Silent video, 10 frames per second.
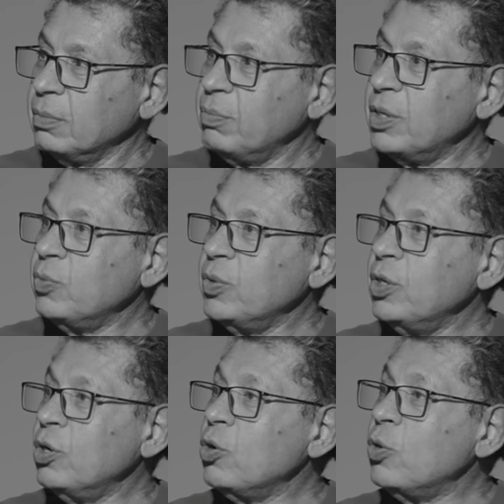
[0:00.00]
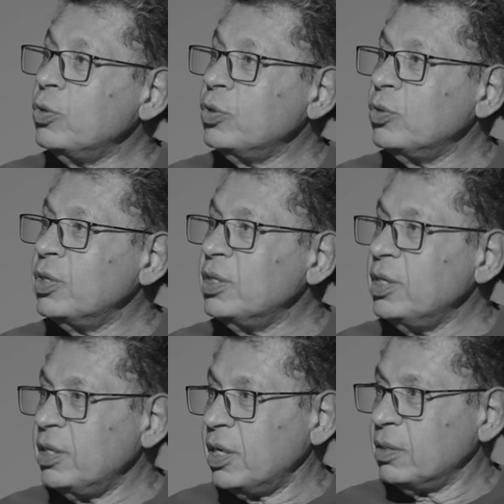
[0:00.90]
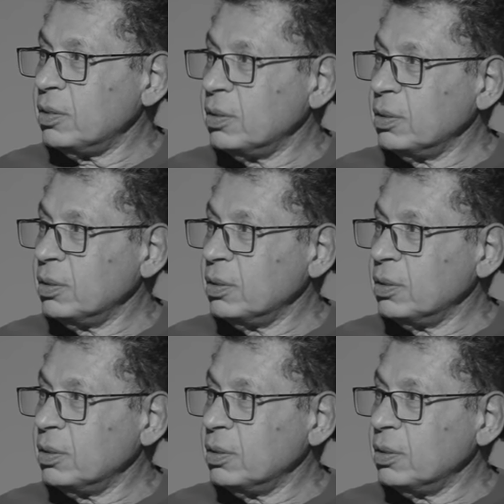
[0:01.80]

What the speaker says: But we caught on the details.